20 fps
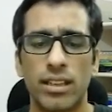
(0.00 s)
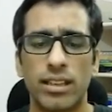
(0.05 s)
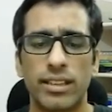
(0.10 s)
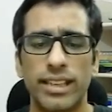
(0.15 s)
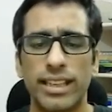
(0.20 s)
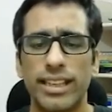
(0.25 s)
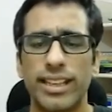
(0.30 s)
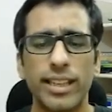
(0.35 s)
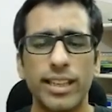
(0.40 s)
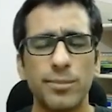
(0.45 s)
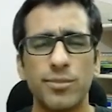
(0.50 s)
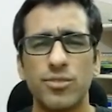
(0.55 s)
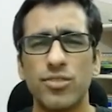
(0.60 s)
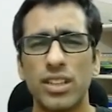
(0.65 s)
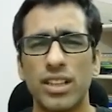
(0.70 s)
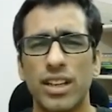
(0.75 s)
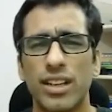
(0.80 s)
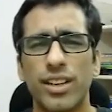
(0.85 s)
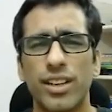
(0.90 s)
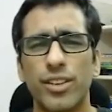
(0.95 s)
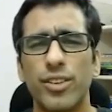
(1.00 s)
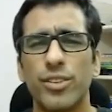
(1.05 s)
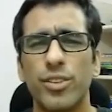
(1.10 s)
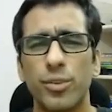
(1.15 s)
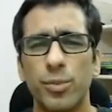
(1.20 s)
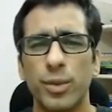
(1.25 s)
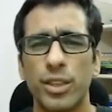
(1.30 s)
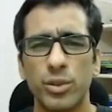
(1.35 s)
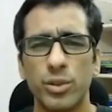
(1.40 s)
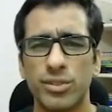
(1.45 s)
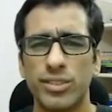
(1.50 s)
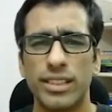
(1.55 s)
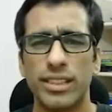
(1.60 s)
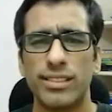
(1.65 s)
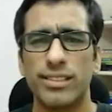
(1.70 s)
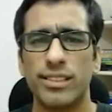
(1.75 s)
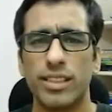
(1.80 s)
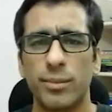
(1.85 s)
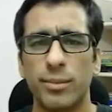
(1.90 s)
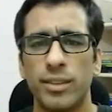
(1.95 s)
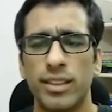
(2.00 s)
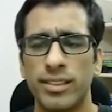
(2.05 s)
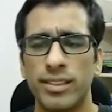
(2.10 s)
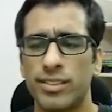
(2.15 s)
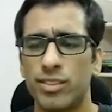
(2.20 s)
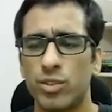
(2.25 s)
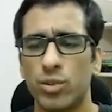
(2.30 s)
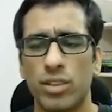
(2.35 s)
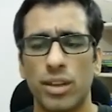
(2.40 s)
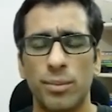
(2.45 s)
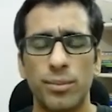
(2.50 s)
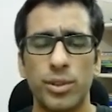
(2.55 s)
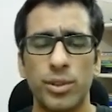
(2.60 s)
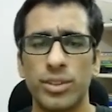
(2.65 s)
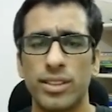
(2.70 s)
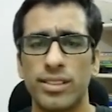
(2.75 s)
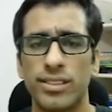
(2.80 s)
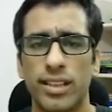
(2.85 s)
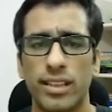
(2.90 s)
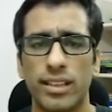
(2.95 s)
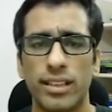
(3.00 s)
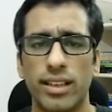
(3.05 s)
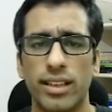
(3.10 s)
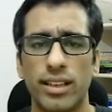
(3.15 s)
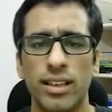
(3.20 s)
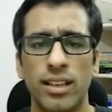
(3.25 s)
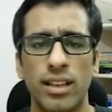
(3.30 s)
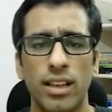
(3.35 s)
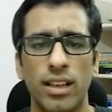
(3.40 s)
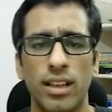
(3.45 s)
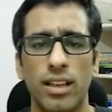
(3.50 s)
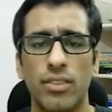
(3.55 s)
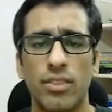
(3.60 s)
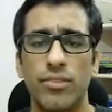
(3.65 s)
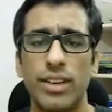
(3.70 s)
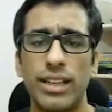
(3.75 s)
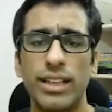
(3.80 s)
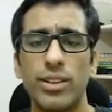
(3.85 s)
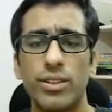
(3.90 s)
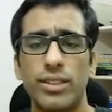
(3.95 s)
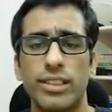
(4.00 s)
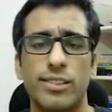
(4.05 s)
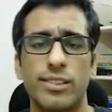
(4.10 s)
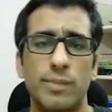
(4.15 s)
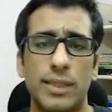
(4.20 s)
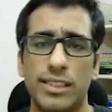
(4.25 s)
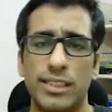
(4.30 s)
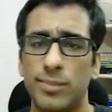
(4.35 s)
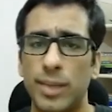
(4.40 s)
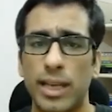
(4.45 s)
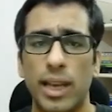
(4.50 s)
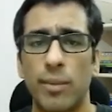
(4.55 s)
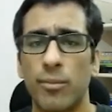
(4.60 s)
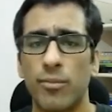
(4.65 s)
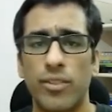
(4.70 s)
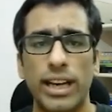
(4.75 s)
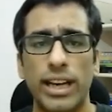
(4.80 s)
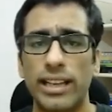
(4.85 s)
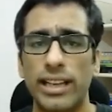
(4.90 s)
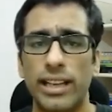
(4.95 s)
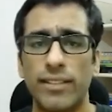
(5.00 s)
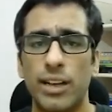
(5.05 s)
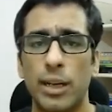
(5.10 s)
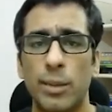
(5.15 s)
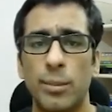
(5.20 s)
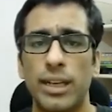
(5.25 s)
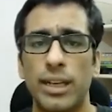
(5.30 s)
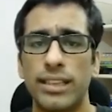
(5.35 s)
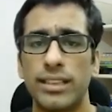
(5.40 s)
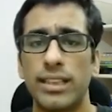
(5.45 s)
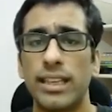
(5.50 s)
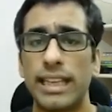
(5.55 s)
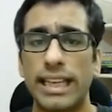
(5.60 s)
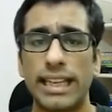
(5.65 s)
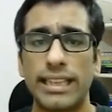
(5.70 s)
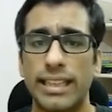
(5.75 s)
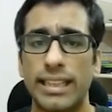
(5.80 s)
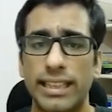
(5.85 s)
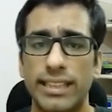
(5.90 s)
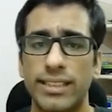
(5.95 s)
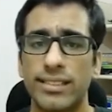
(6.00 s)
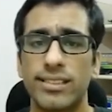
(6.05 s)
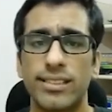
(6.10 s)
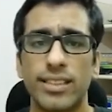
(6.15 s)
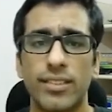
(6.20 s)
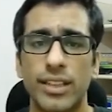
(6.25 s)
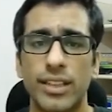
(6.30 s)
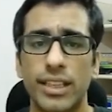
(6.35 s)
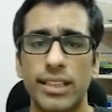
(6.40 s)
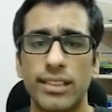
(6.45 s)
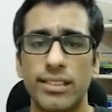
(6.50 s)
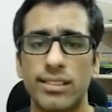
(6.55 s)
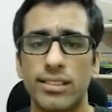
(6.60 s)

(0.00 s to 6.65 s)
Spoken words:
Teletypes were continued to be used as terminals to computers until video displays became widely available in the late 1970s.